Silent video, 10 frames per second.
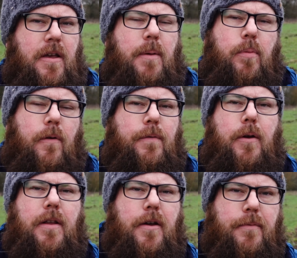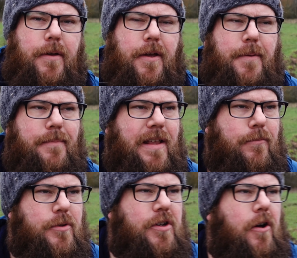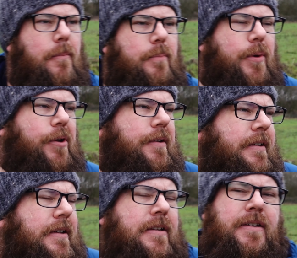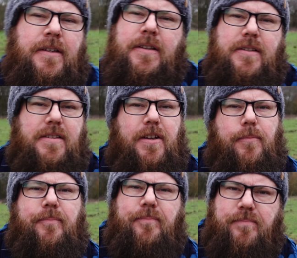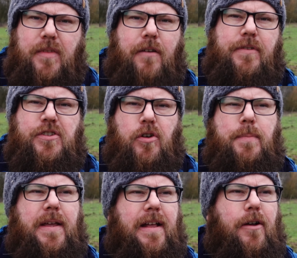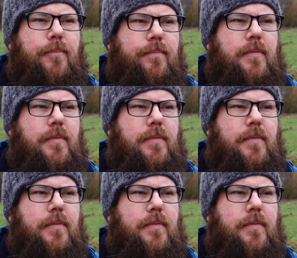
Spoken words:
portfolio level shot, but still, I've enjoyed being out.